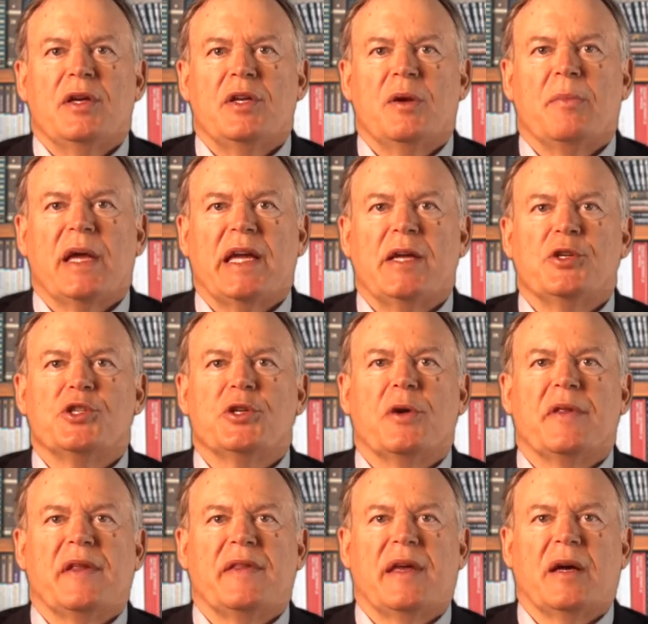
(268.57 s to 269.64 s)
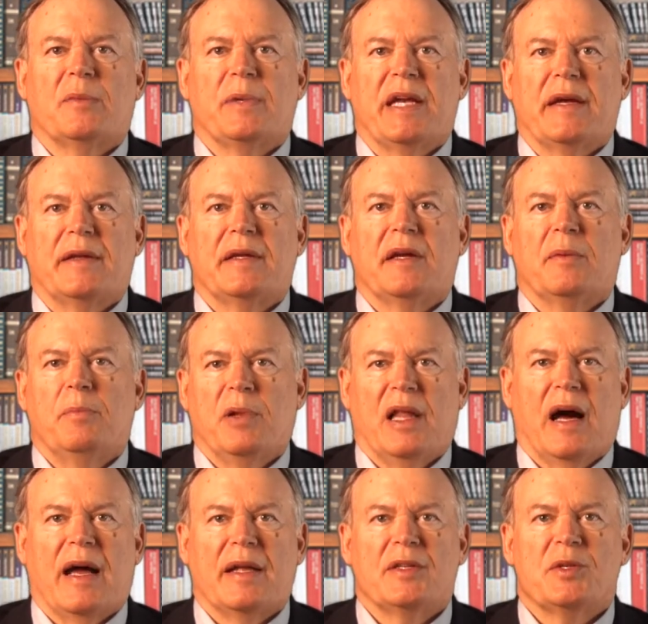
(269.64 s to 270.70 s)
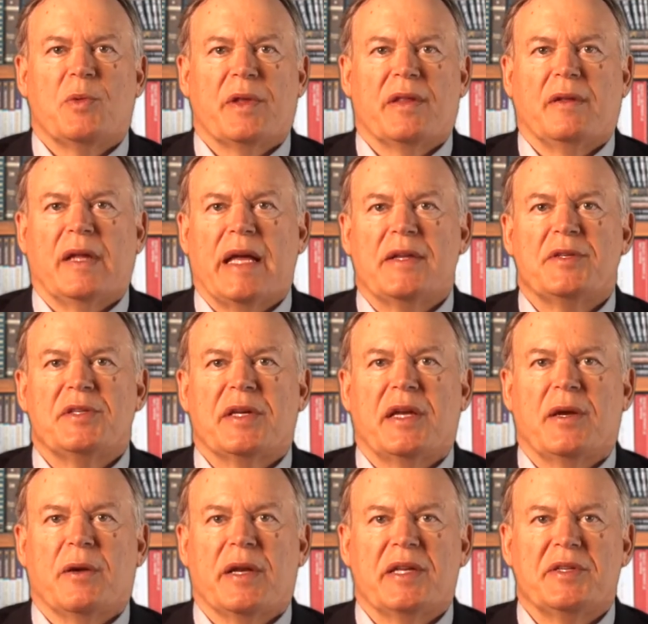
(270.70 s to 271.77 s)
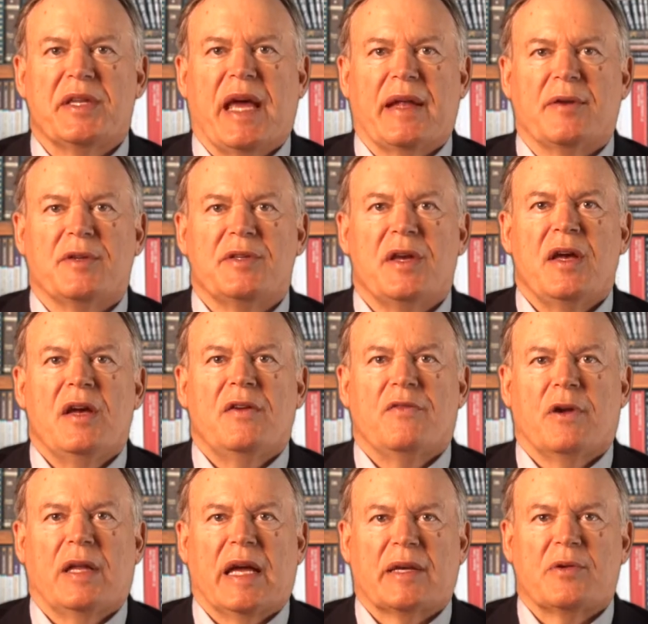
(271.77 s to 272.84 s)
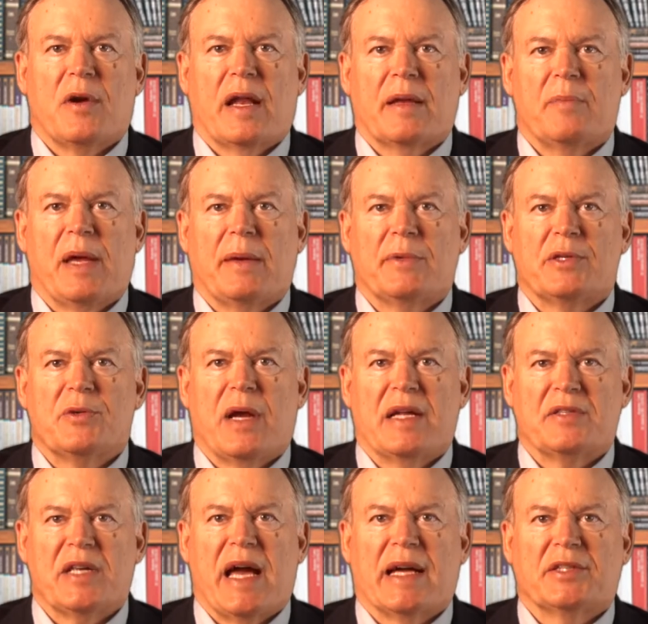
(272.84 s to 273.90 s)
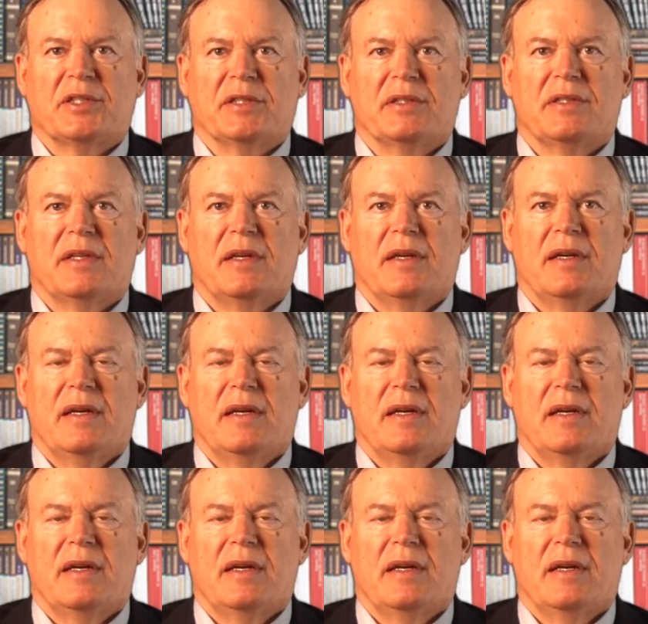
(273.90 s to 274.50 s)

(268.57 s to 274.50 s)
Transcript: you're making sure that they'll be in compliance with the latest security standards for electronic payment transactions.